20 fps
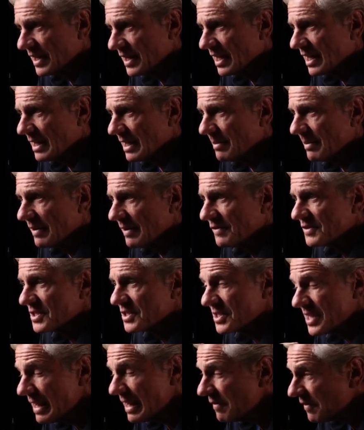the IMF's
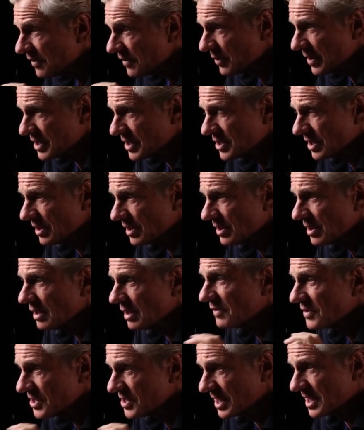safe threshold
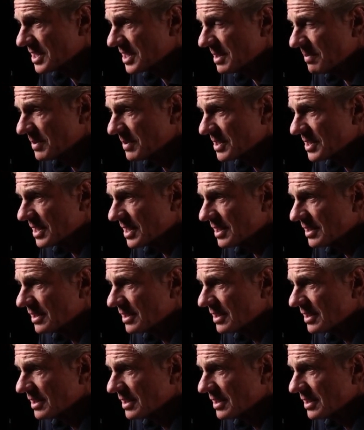of 60%.